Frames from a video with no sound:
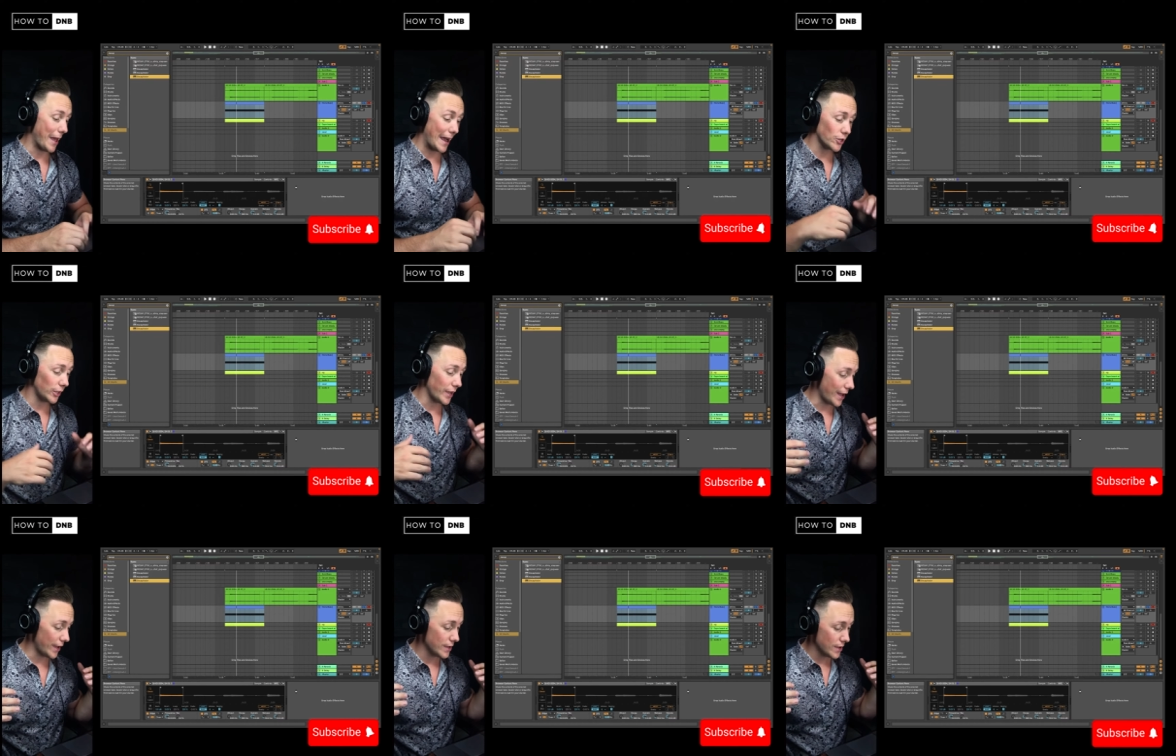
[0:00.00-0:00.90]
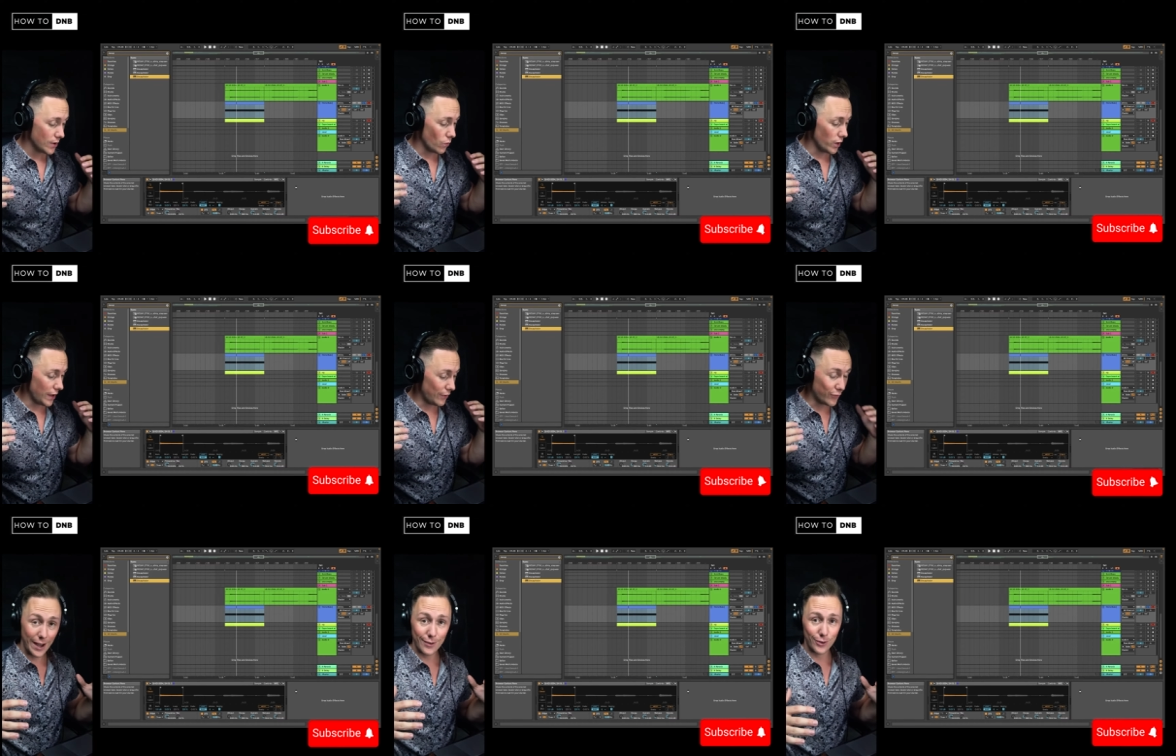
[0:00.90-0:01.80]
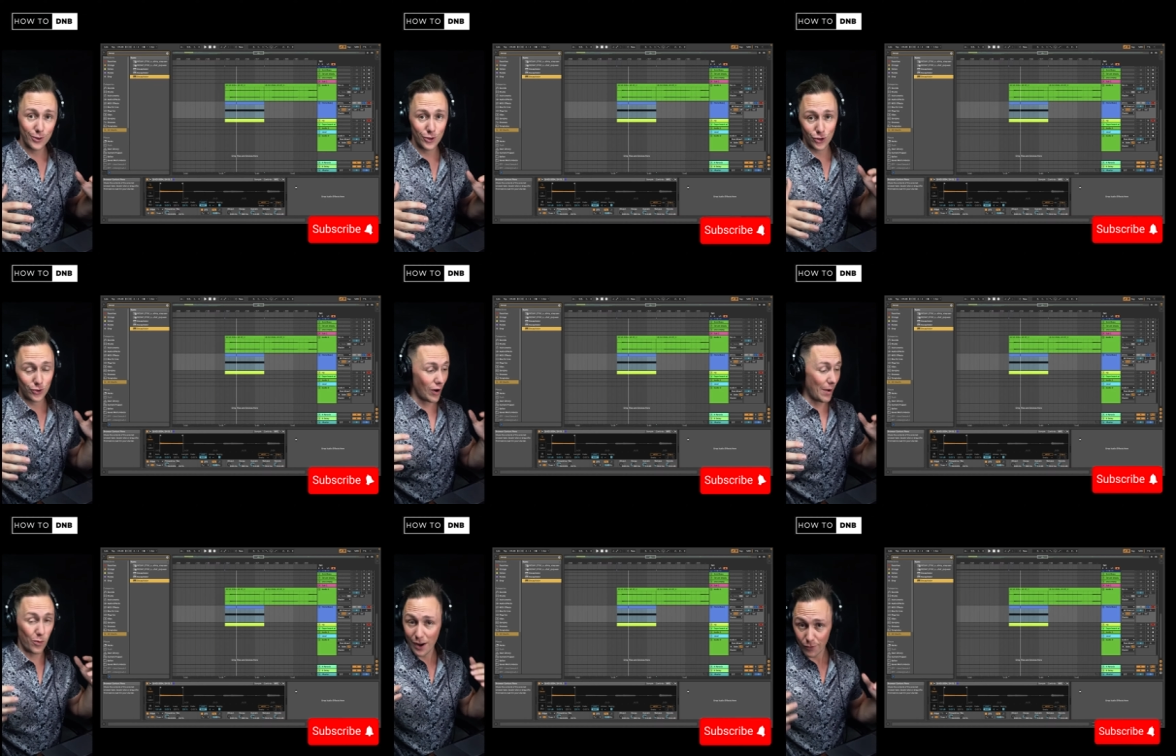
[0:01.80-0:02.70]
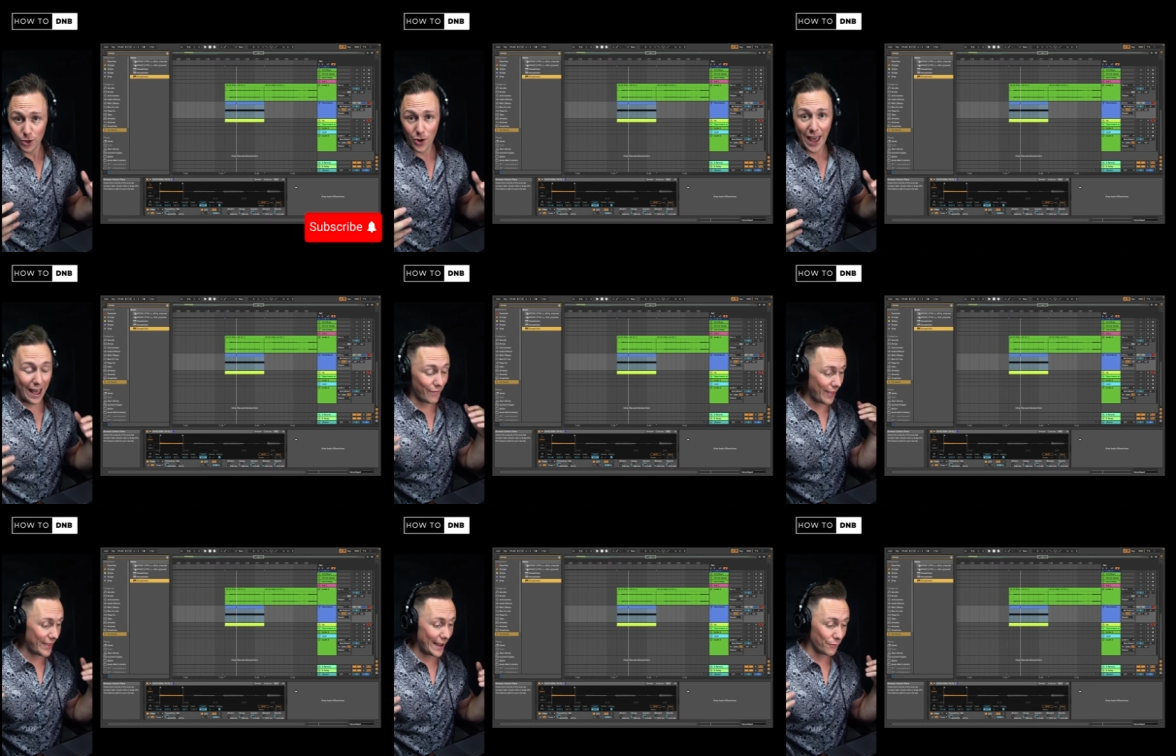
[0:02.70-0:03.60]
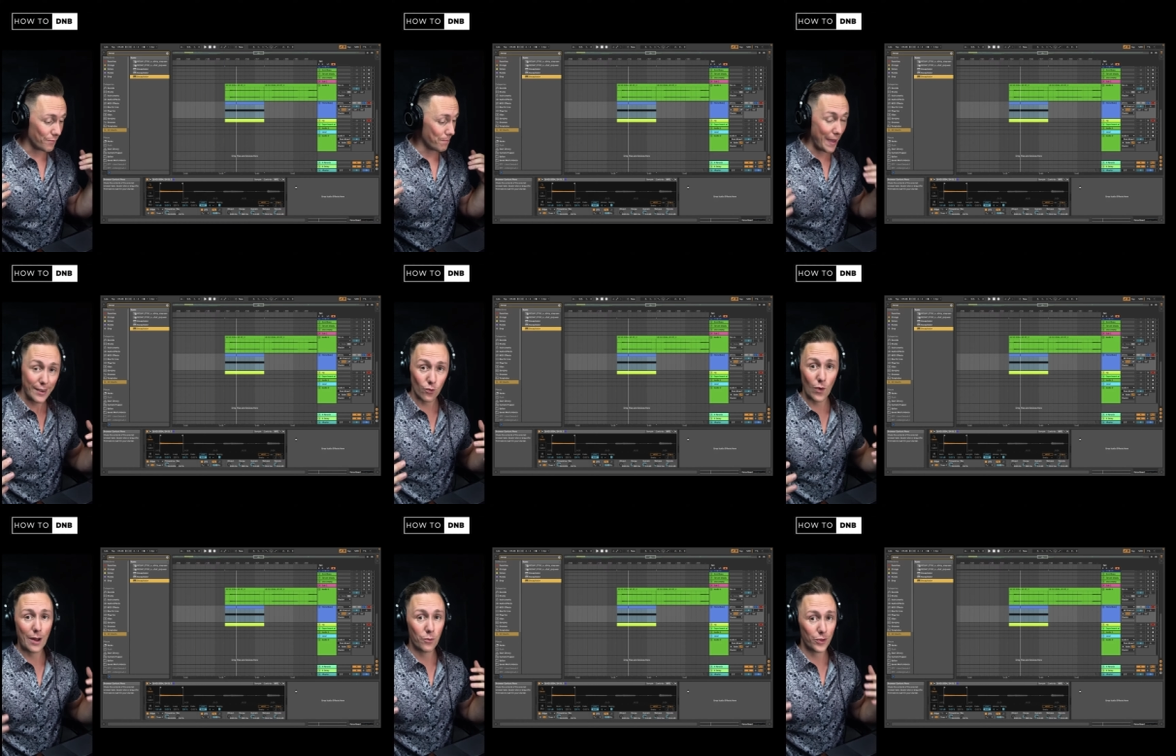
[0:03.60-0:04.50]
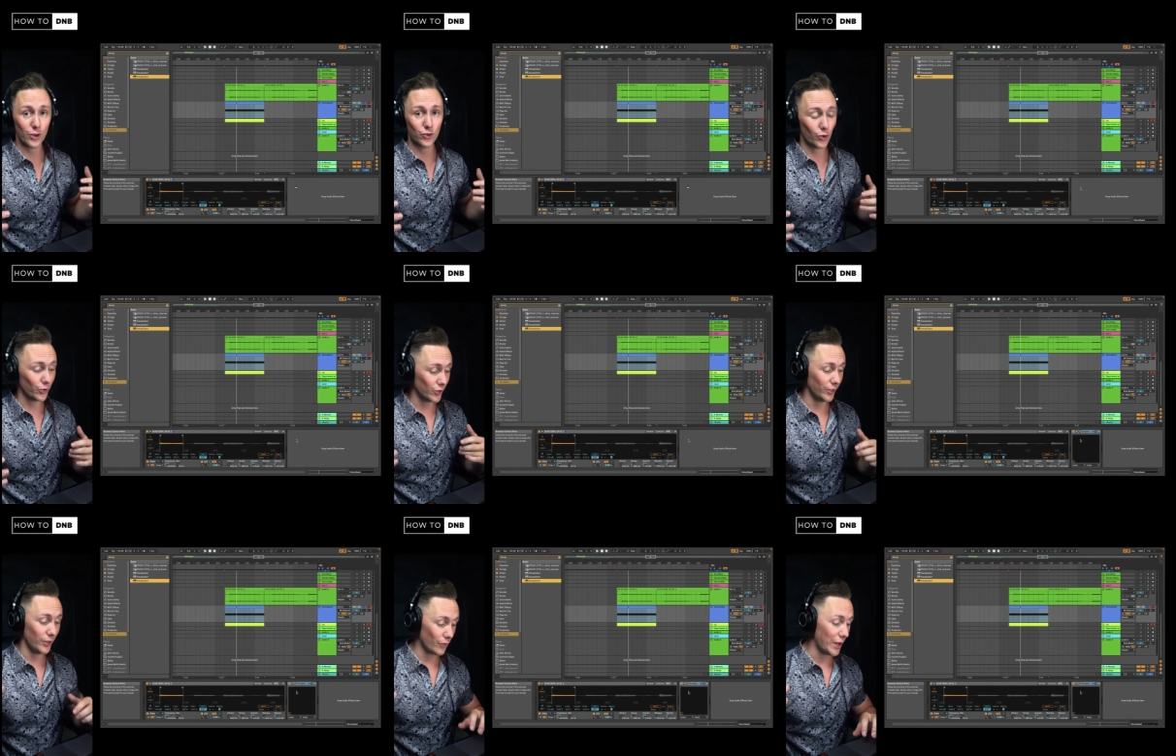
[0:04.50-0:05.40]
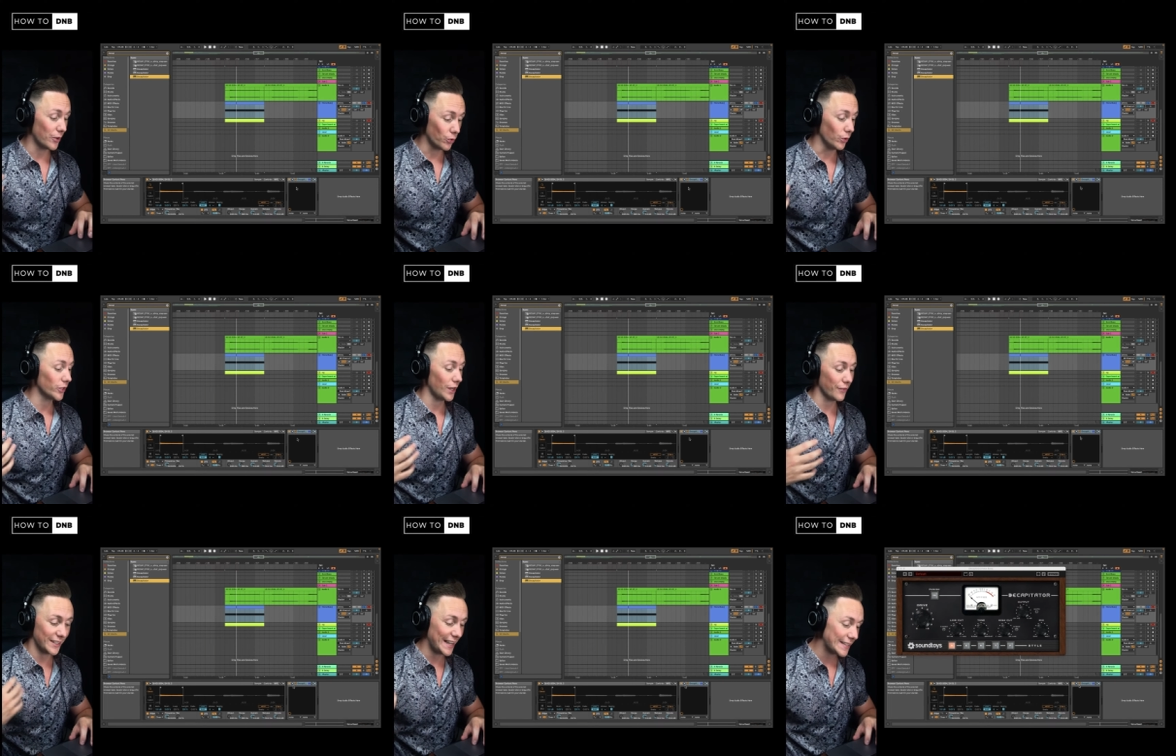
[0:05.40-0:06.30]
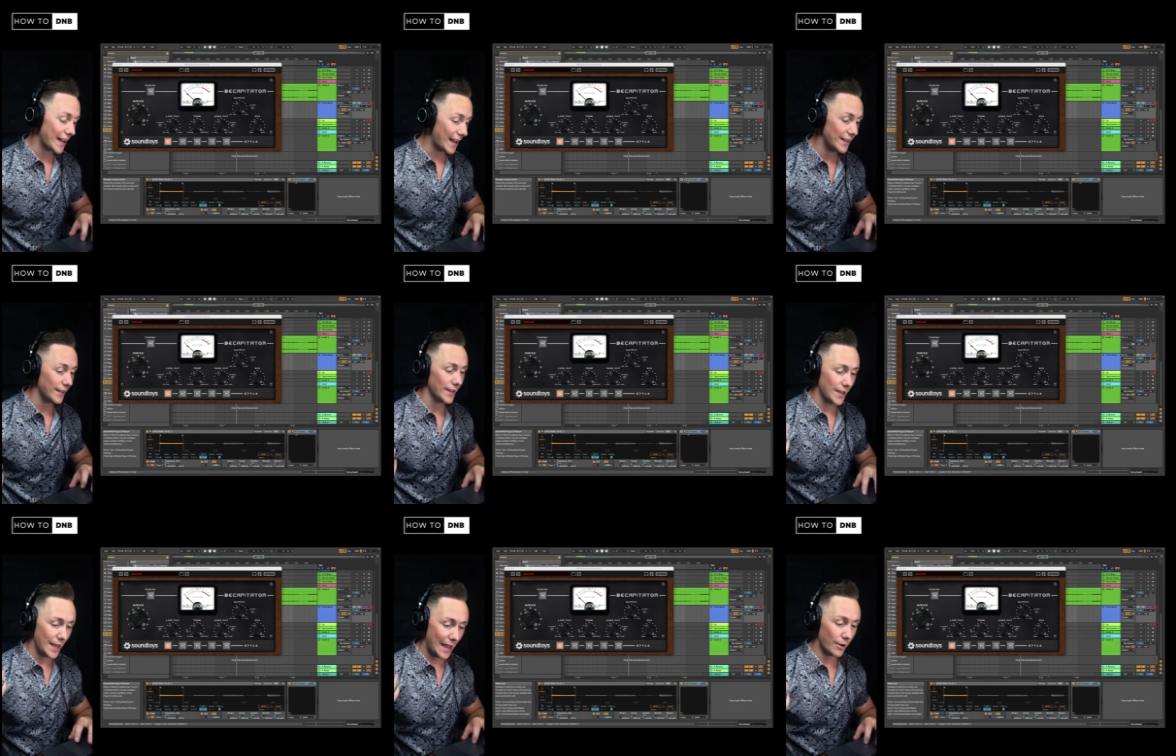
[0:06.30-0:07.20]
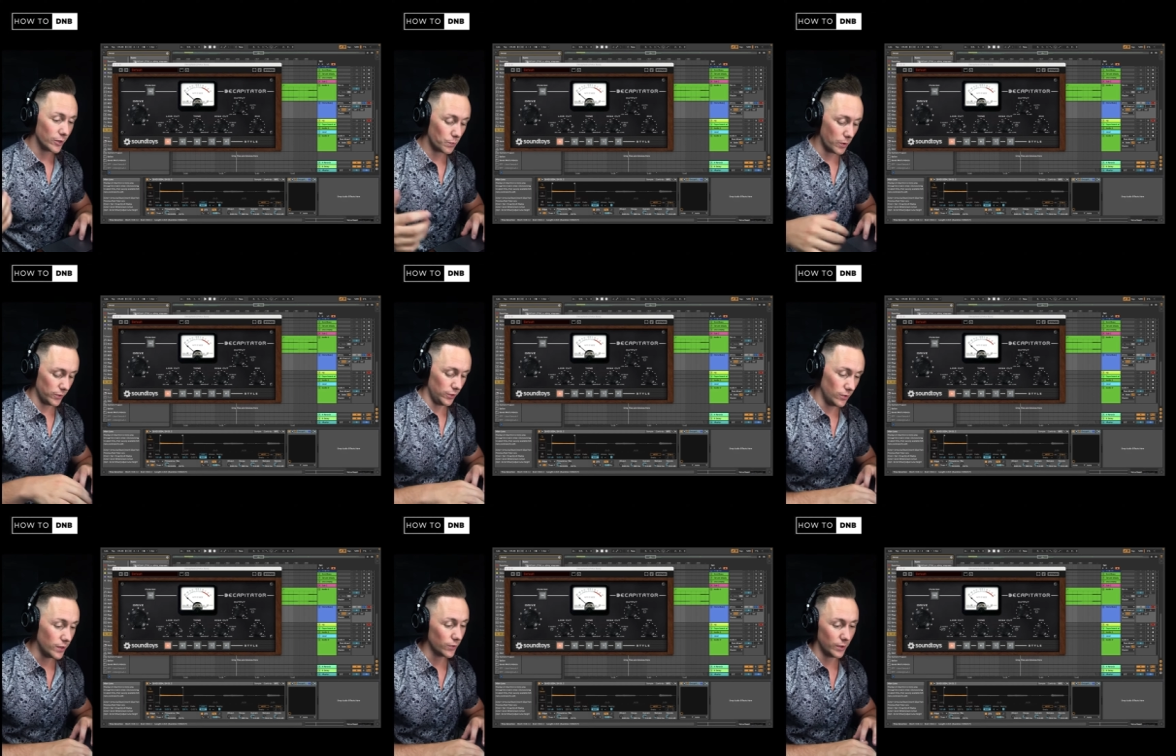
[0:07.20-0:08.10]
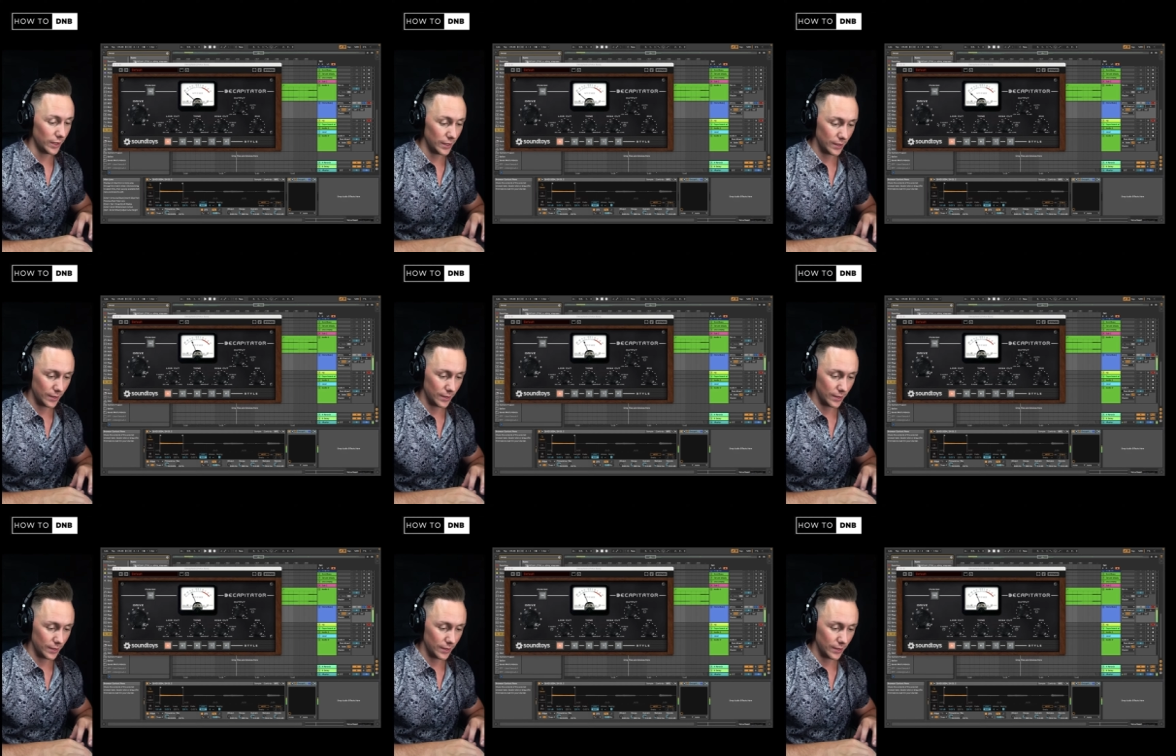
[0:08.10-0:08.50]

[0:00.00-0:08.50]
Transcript: Actually, I would advise you to just grab whatever you have and then mess around with the controls until you find cool stuff, because that's kind of how you're supposed to do this, really.